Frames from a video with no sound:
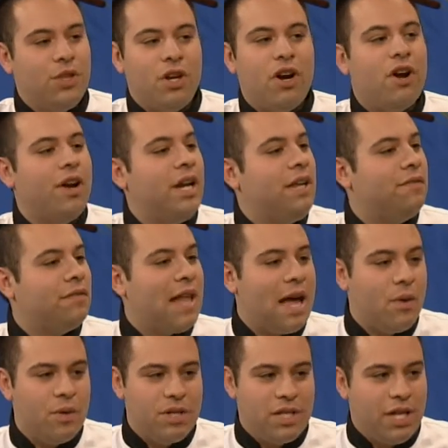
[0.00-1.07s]
There aren't any
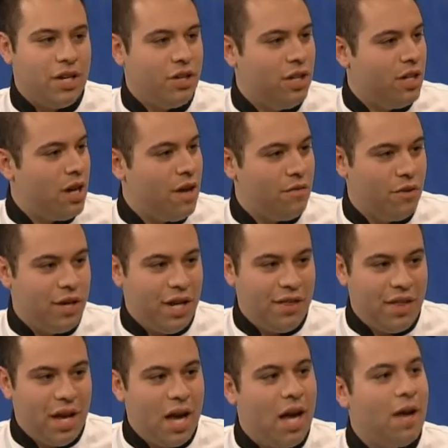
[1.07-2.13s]
flowers that are going to cover
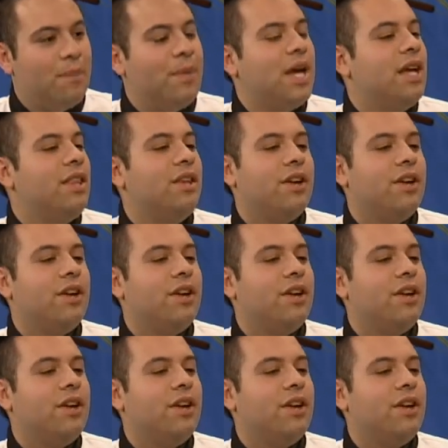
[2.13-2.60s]
anything up.